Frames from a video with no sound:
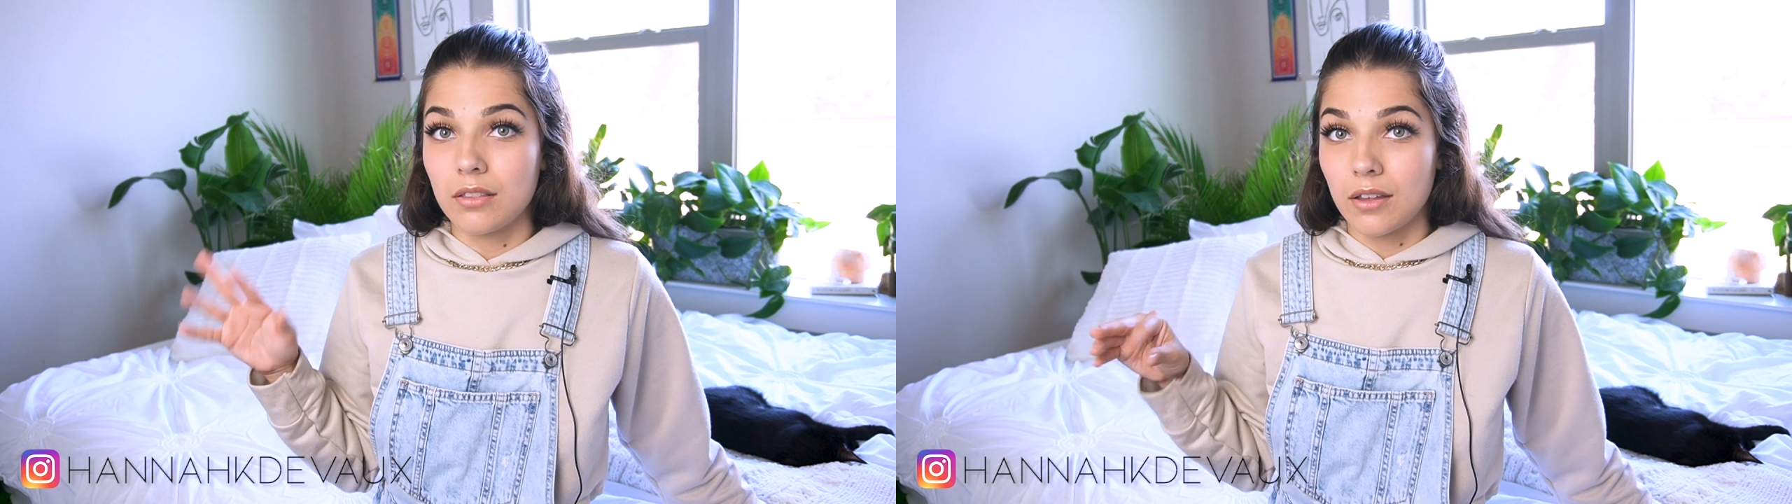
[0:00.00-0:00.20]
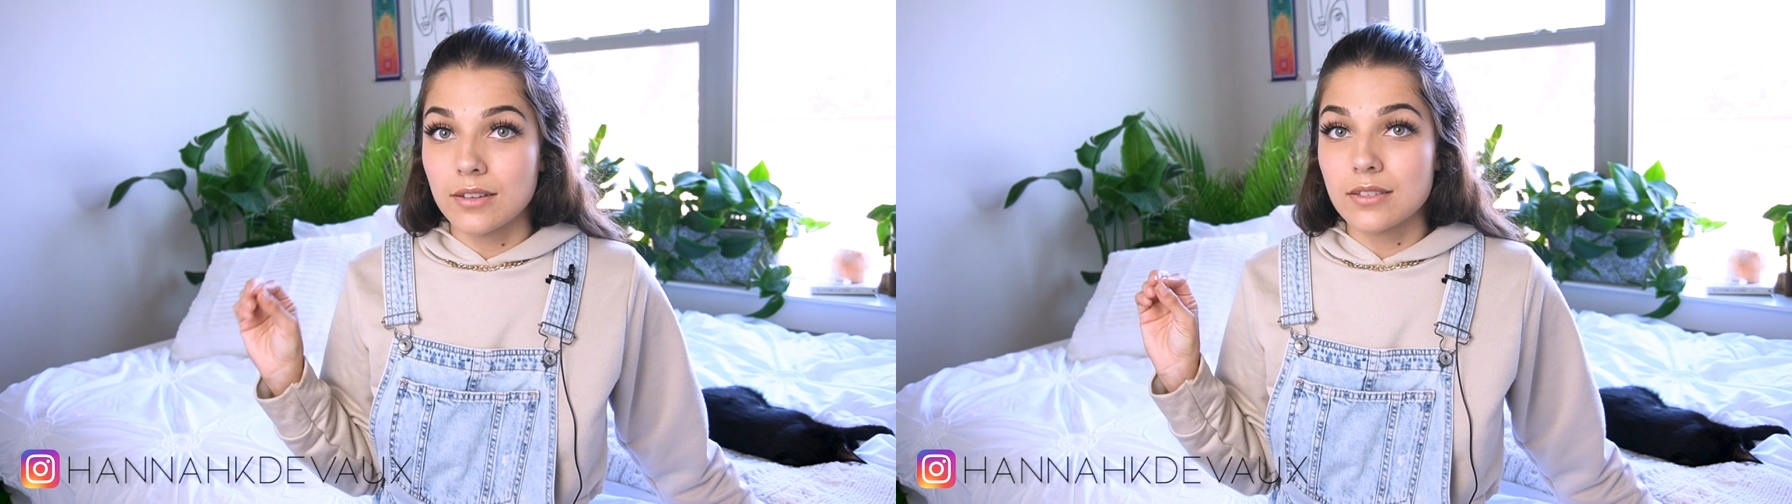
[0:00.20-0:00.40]

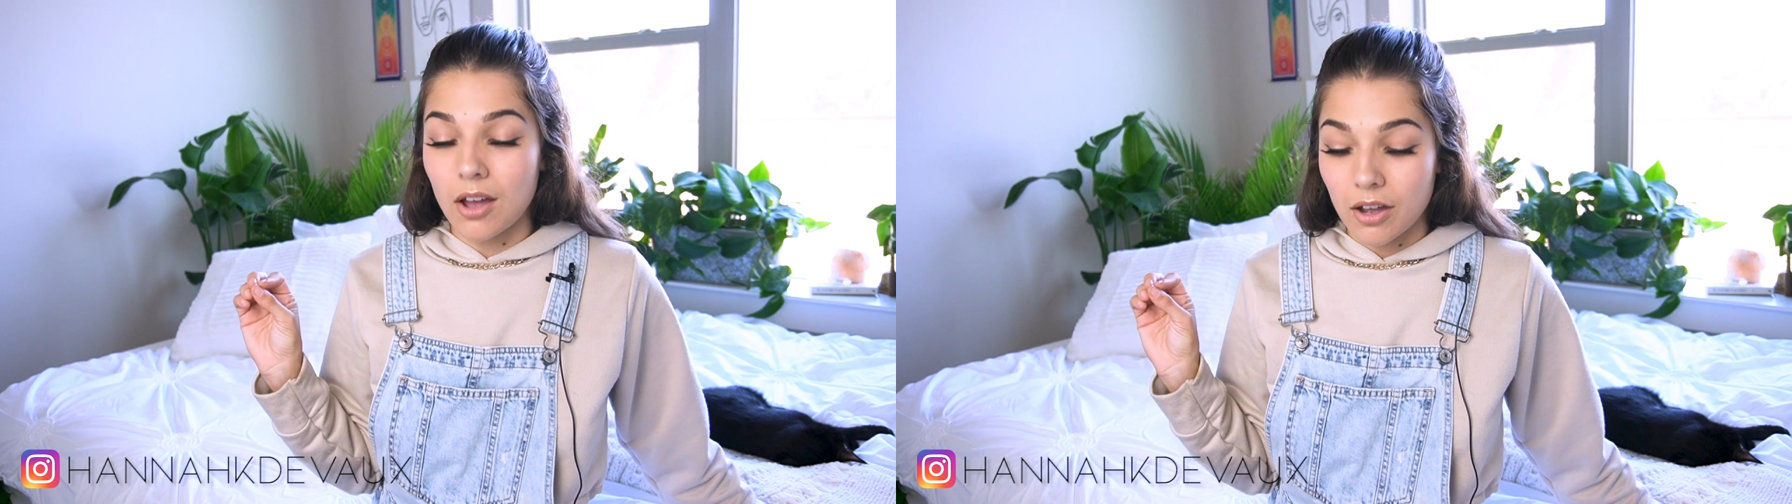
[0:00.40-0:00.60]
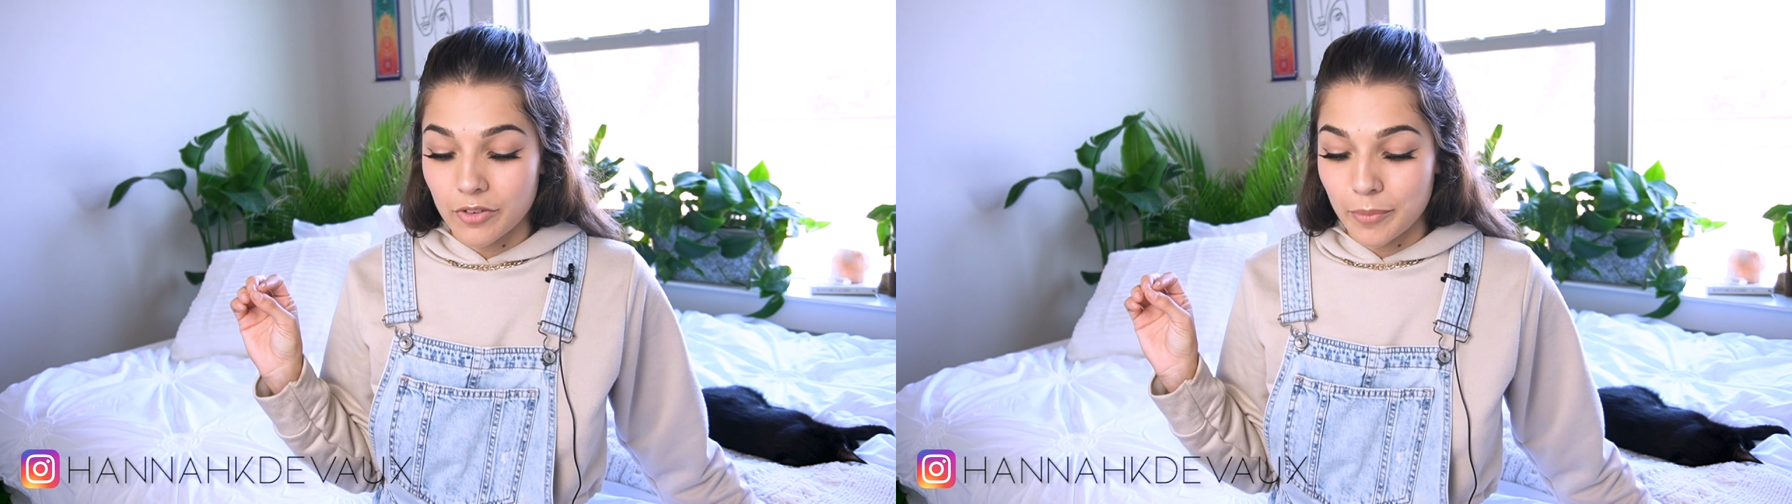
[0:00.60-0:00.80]
lot to
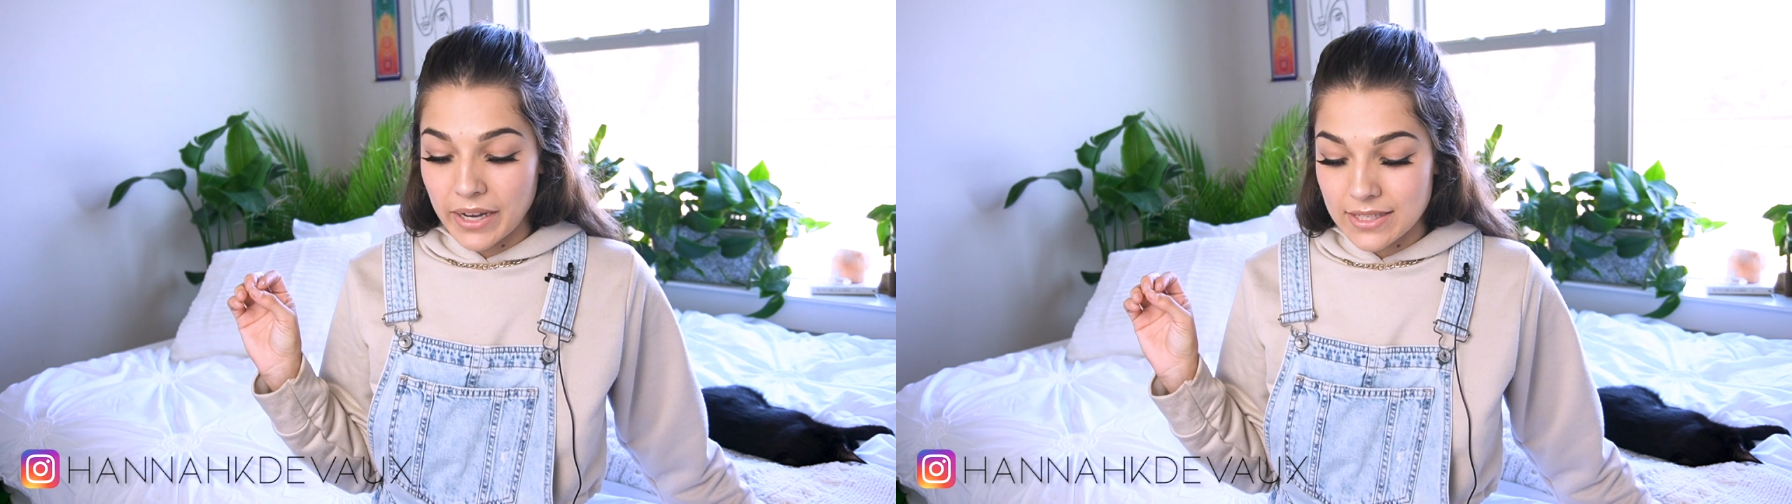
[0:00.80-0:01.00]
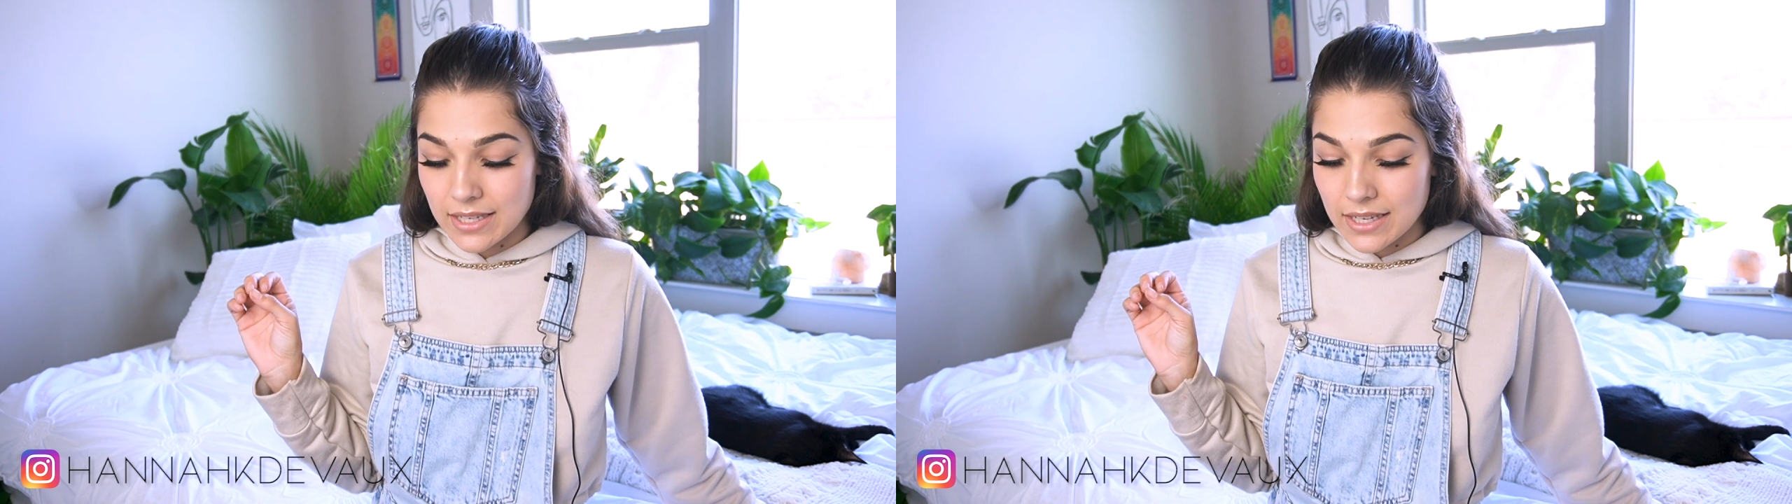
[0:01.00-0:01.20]
offer
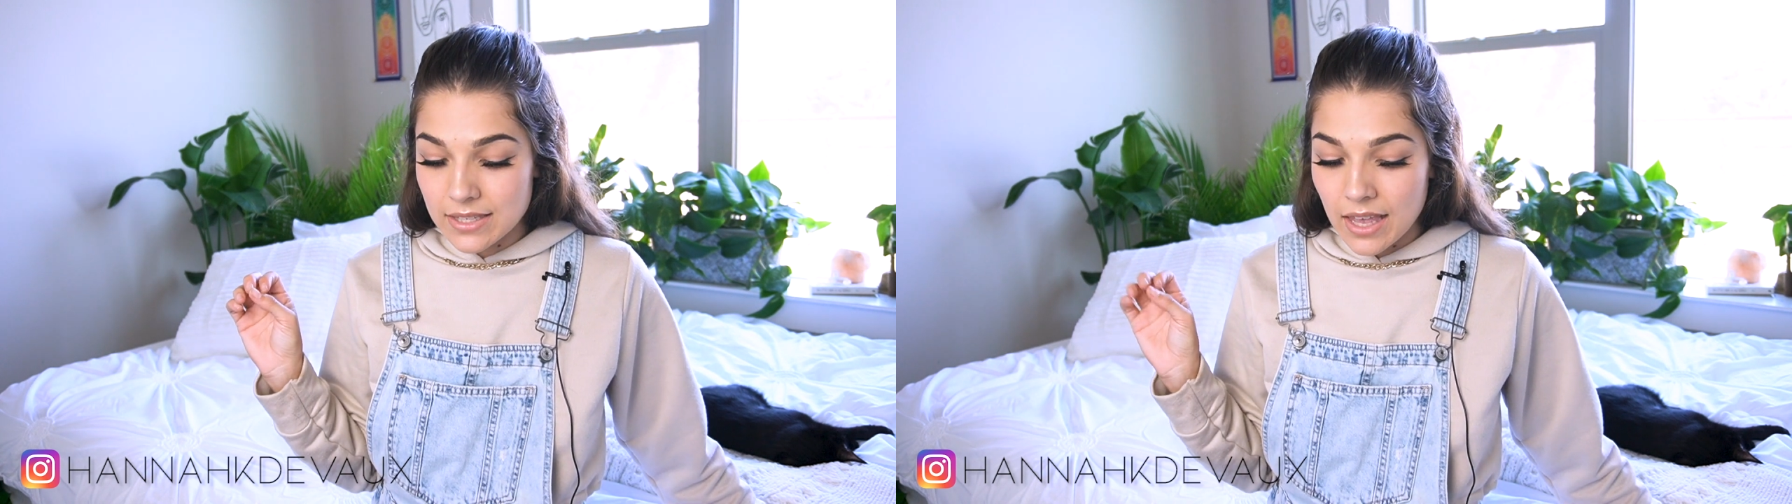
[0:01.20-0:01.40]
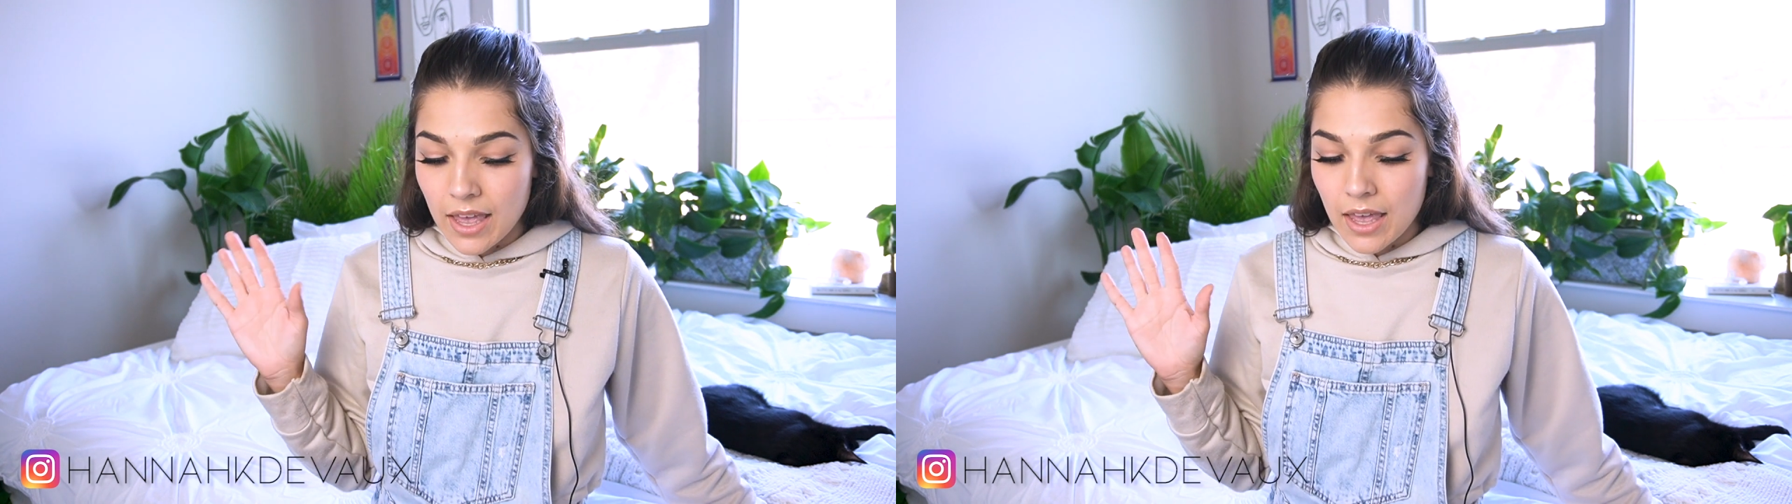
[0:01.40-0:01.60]
Pisces.